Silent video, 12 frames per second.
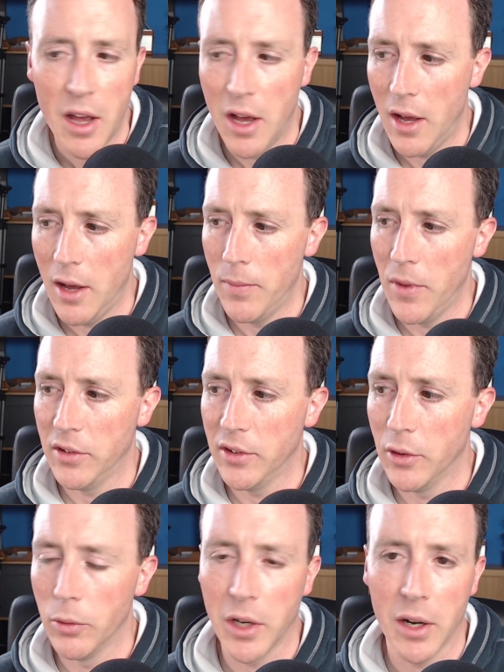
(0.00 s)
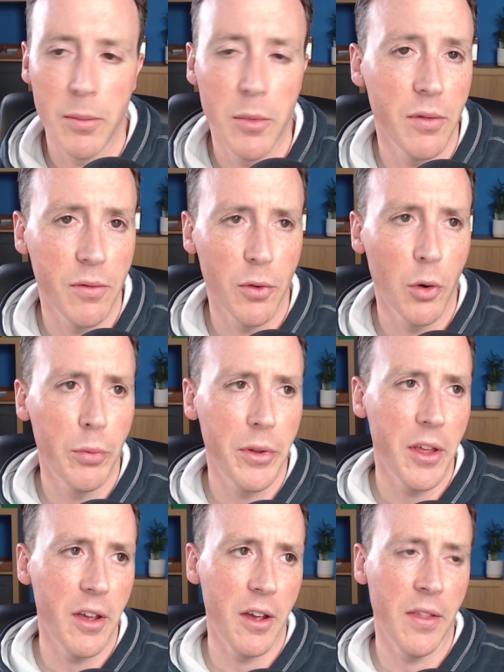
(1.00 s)
They're still kind of moving forward
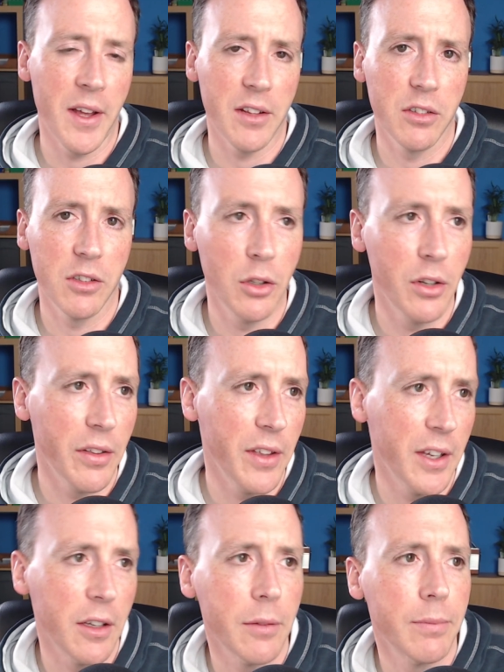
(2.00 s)
with it, and that's good, I think.